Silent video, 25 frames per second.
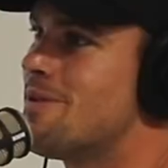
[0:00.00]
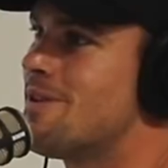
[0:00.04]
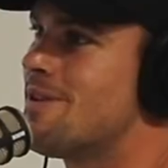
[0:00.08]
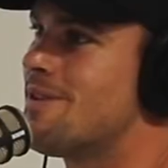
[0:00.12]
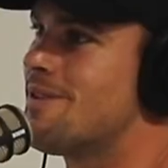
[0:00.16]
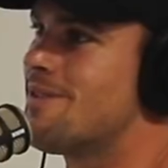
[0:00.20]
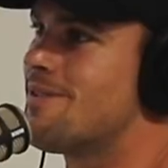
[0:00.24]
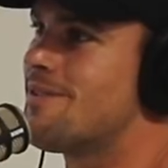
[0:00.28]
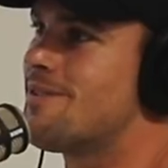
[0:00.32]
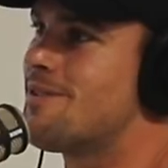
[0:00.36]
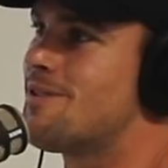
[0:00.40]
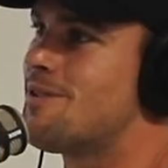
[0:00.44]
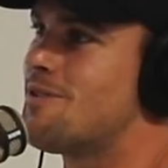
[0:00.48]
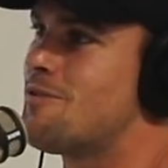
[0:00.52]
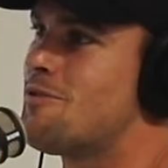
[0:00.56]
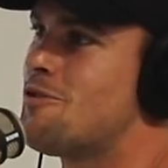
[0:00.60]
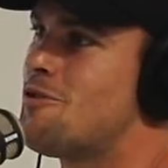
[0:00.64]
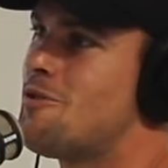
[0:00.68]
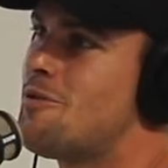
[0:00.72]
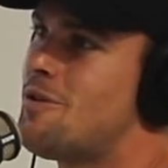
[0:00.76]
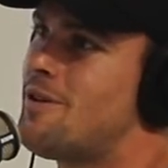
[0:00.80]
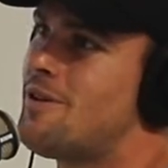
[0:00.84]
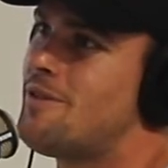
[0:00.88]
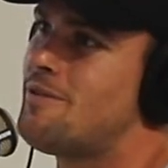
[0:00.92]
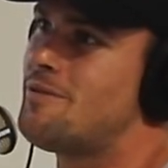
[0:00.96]
but
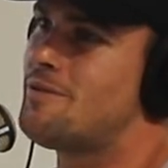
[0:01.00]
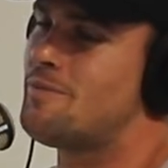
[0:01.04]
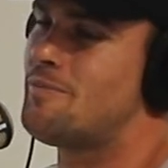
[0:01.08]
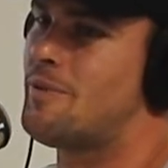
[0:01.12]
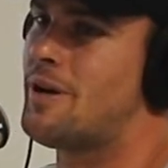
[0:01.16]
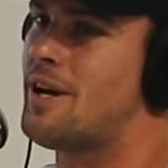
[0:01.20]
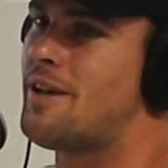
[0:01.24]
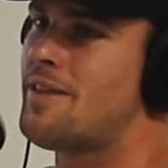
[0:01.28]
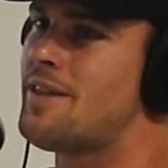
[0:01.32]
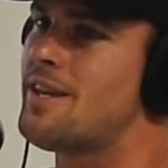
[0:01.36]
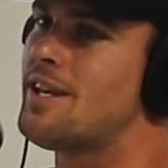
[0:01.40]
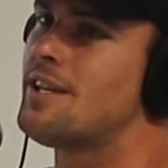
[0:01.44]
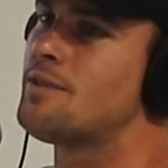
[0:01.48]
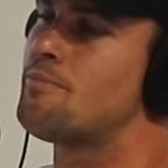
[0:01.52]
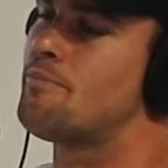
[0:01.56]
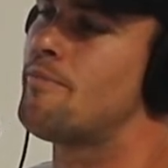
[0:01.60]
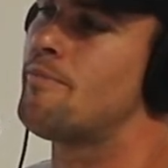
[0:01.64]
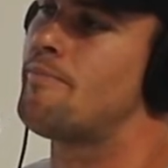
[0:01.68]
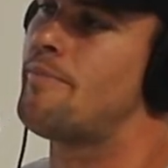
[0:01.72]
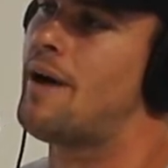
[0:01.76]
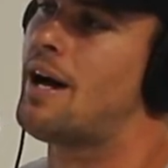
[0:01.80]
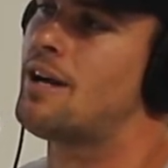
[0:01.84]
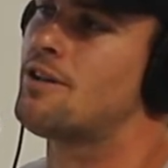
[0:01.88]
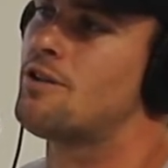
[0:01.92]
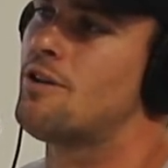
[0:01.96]
I think it's
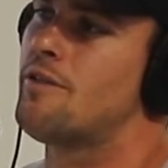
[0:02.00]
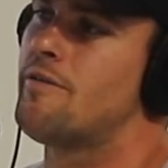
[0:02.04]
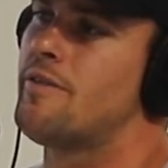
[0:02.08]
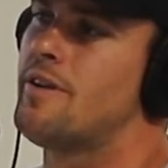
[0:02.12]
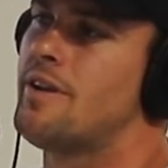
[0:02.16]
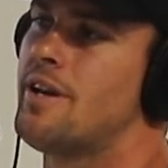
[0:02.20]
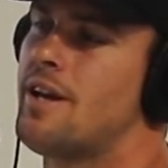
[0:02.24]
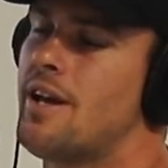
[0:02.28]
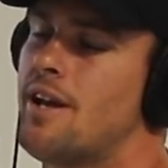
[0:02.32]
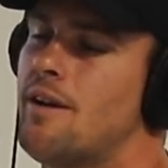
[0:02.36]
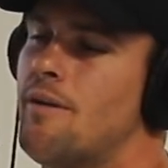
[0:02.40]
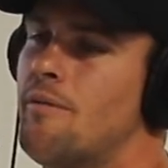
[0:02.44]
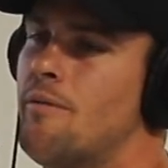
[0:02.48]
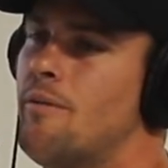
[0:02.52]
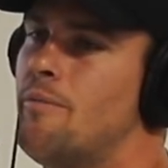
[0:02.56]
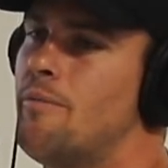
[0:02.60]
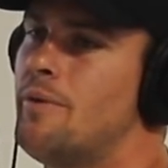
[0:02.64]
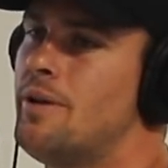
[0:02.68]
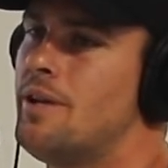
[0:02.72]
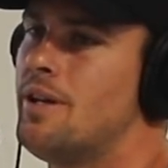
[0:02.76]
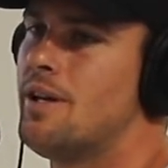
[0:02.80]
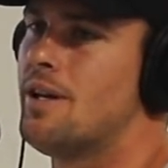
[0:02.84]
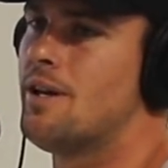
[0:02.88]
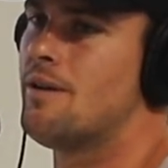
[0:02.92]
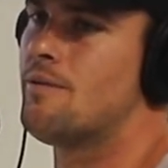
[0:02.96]
backed off a
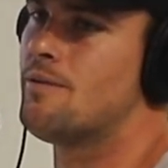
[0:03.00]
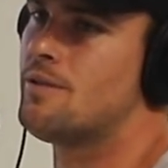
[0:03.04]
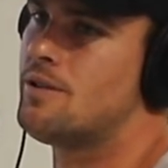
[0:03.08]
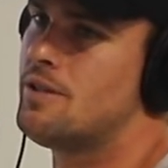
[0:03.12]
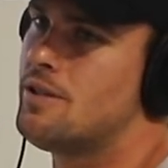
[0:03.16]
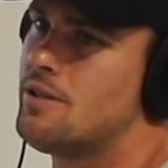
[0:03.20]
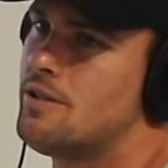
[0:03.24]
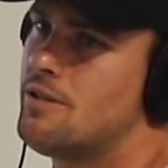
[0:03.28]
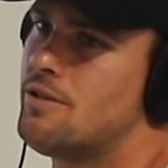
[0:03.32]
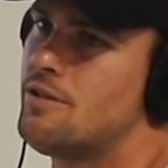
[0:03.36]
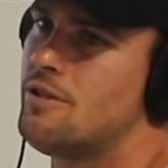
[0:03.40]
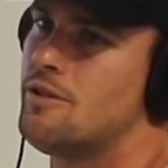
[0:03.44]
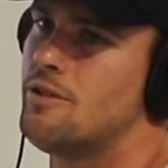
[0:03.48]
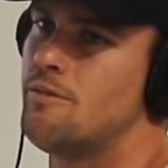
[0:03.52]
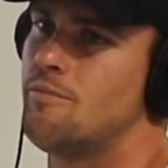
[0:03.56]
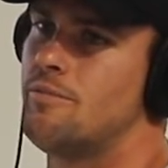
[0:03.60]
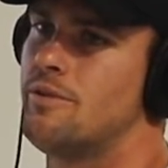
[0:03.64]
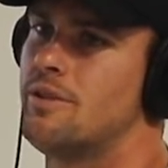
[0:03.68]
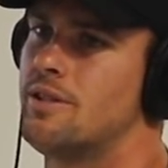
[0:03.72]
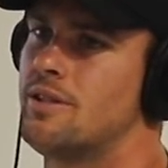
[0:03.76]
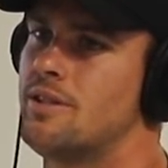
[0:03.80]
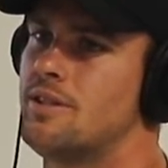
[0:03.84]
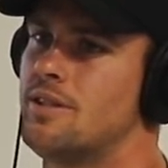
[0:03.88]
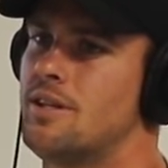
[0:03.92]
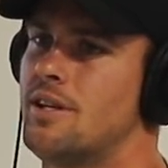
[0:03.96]
bit now, which is good.
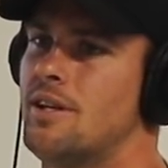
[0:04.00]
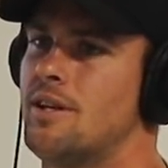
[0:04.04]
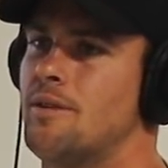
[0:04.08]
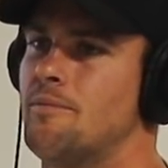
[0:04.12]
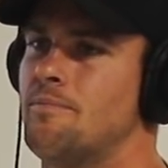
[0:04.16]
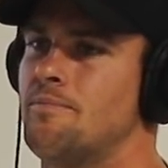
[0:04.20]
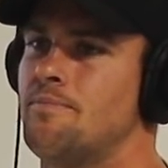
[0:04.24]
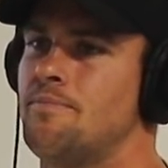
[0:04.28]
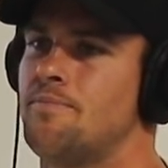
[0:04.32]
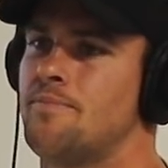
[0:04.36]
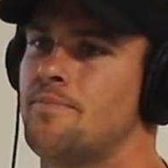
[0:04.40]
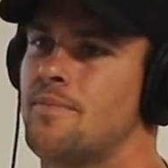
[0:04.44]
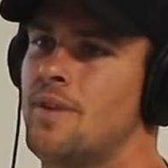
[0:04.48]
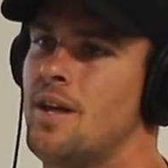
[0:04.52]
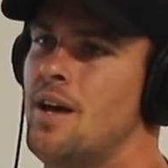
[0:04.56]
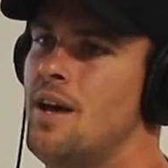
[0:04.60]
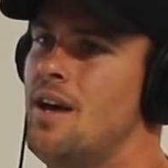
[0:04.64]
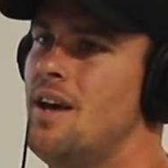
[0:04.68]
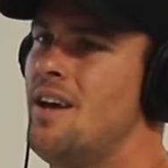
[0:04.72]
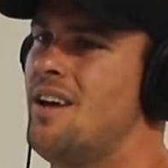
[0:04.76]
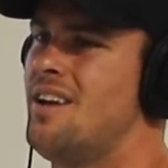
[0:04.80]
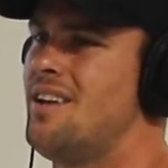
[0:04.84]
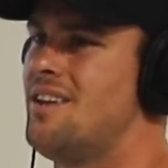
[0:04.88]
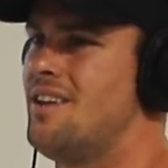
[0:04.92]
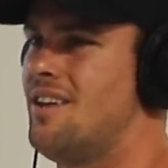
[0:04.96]
But
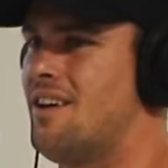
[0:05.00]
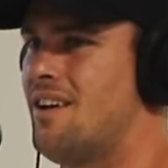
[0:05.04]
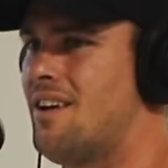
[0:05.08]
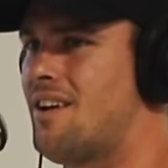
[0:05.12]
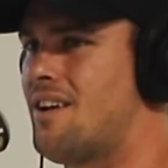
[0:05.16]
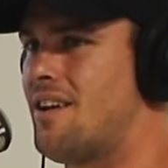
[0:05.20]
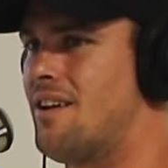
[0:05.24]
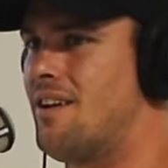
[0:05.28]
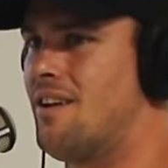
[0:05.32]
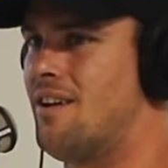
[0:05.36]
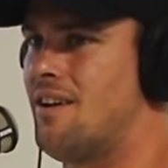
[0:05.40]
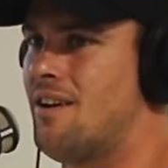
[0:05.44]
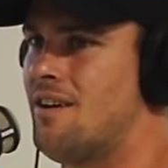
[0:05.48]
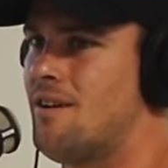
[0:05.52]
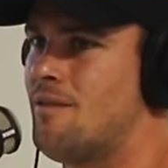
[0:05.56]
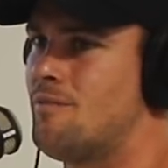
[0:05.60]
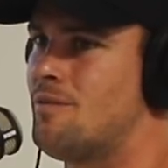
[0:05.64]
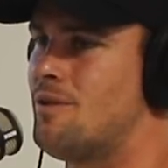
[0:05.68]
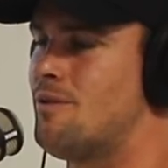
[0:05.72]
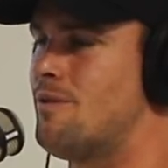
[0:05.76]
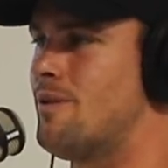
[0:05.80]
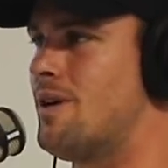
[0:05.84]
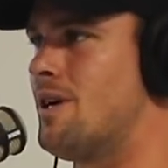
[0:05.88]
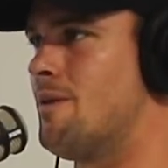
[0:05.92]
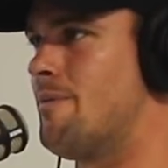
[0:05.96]
I don't know. I'm
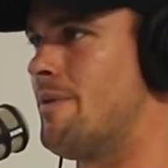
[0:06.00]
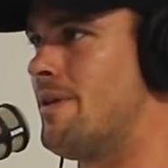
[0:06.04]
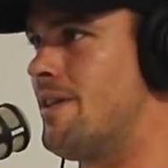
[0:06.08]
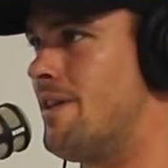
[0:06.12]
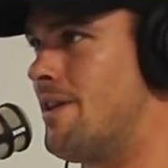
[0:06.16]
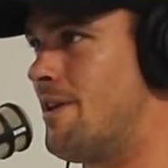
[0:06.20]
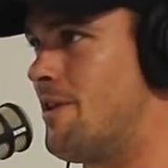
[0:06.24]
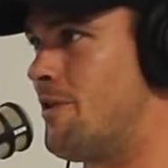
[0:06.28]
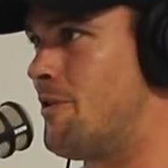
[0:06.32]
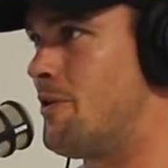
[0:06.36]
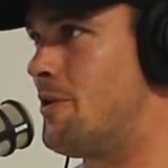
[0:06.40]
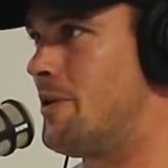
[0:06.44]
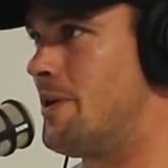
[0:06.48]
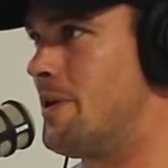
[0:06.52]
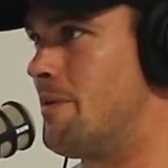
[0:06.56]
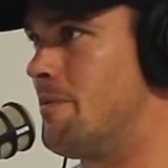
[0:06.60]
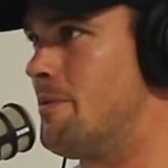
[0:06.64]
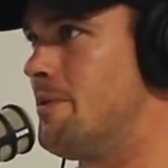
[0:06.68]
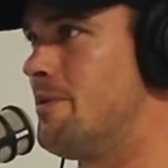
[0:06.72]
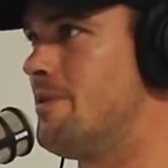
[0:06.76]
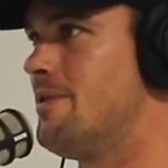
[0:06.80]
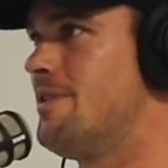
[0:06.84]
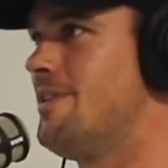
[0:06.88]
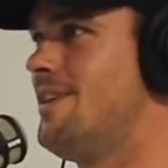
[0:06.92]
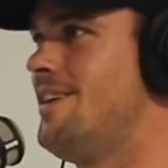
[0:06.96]
not worried about the NRL
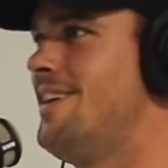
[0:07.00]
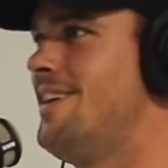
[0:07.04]
anymore.